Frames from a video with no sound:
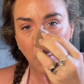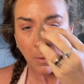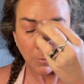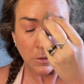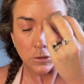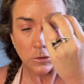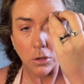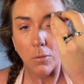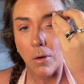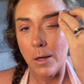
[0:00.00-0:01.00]
And we just
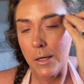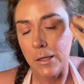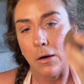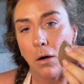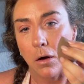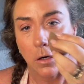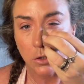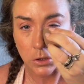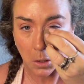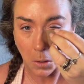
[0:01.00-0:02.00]
don't want any harsh